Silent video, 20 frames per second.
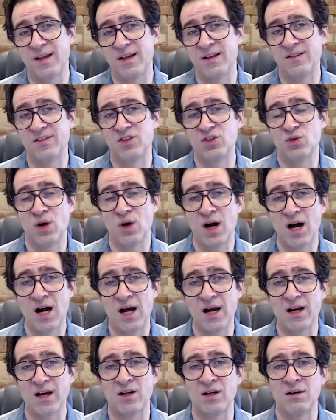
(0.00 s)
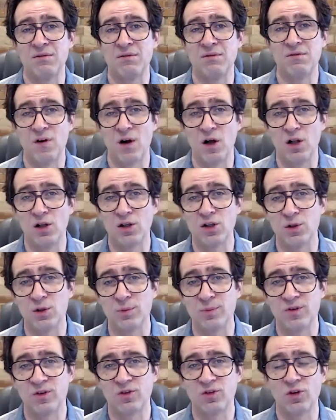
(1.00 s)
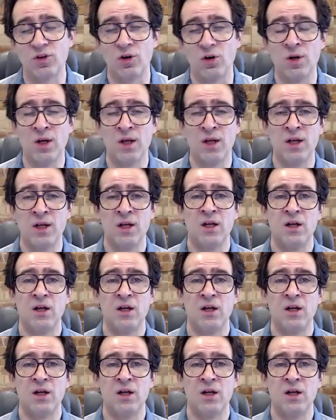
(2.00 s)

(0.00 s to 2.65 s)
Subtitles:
into higher volumes. So